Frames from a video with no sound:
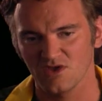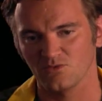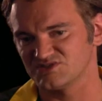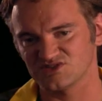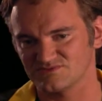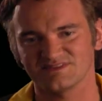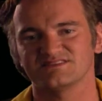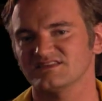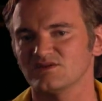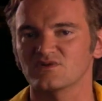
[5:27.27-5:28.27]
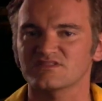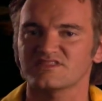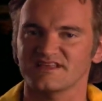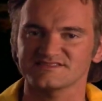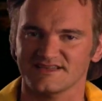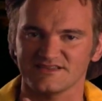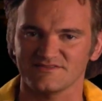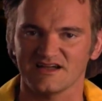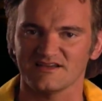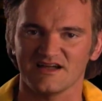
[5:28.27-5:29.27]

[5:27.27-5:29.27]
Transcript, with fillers: which is again one of the things I I,